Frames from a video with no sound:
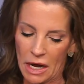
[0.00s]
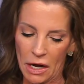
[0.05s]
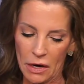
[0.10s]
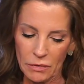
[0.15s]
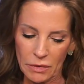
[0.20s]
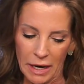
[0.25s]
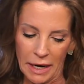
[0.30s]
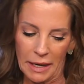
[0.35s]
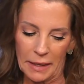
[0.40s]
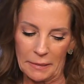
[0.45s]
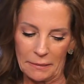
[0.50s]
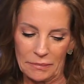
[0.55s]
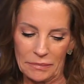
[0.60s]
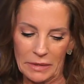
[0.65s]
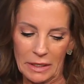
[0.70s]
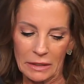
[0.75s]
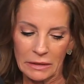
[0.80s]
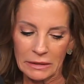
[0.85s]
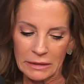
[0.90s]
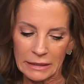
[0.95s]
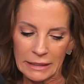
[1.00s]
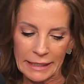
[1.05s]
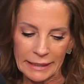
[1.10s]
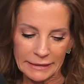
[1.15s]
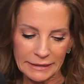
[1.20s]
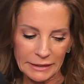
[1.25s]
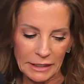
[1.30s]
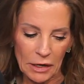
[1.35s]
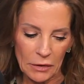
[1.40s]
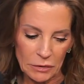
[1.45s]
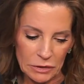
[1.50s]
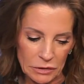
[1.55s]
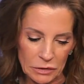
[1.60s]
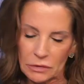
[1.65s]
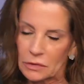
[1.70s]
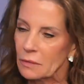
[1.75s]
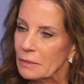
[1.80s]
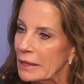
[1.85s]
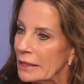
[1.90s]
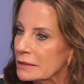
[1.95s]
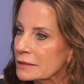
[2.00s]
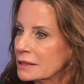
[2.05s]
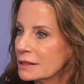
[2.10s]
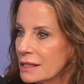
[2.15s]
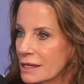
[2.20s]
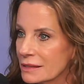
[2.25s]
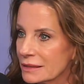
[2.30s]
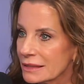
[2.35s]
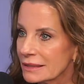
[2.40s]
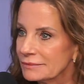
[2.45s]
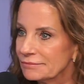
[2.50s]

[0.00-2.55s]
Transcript: Okay, let's go into a man's closet.